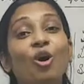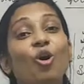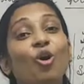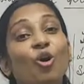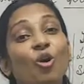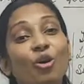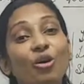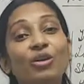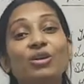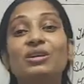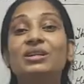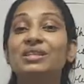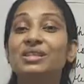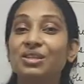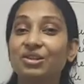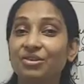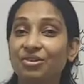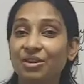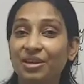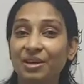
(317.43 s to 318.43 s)
or
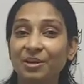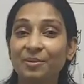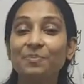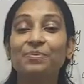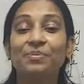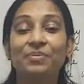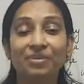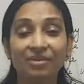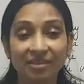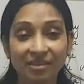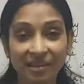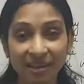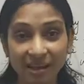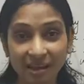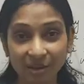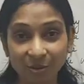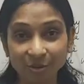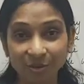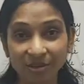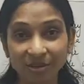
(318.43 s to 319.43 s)
describe
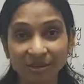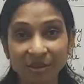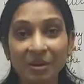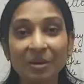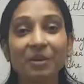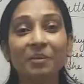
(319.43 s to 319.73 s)
noun,